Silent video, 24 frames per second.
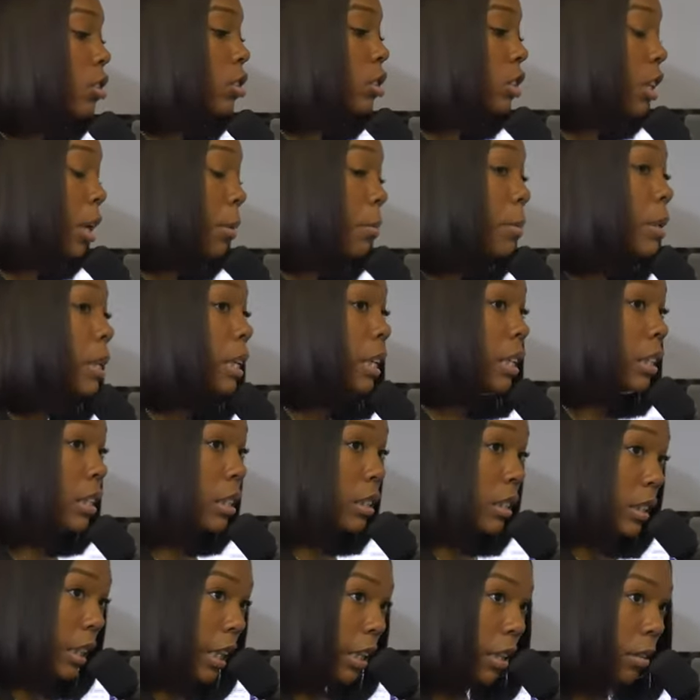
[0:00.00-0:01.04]
doubling
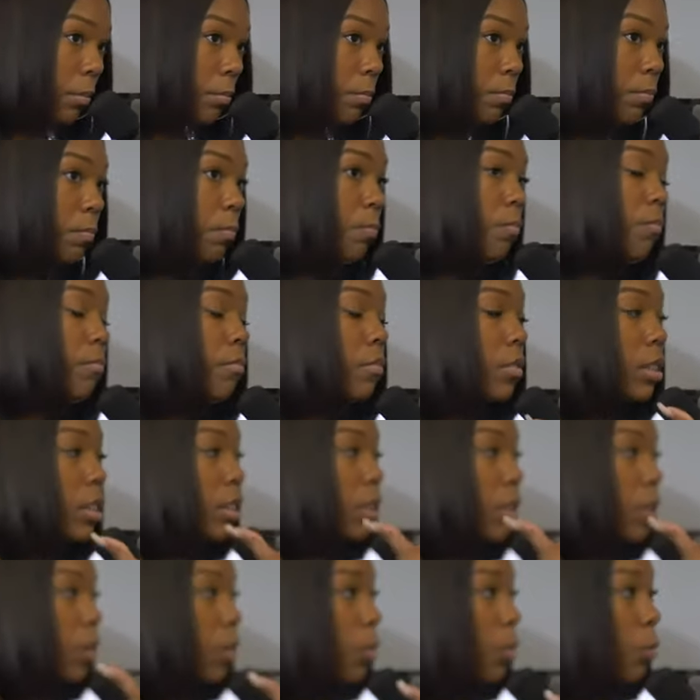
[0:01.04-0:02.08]
the team.
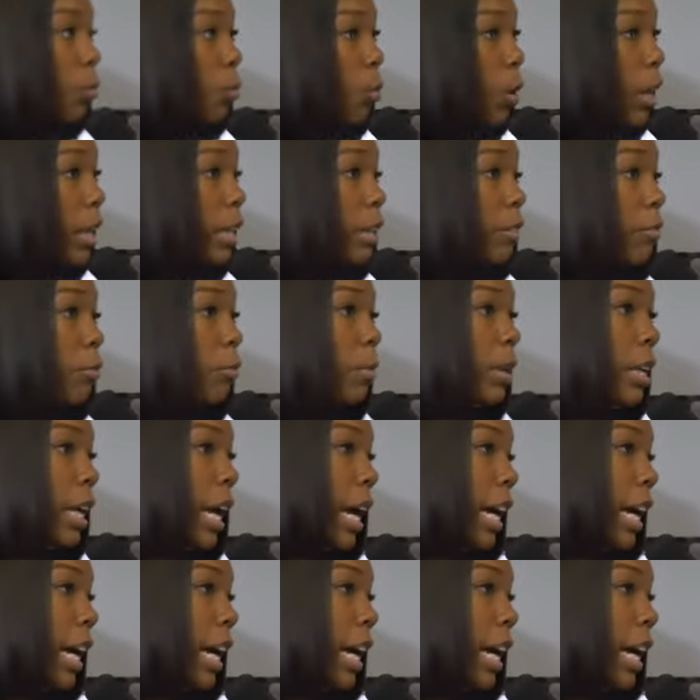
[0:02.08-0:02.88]
What if we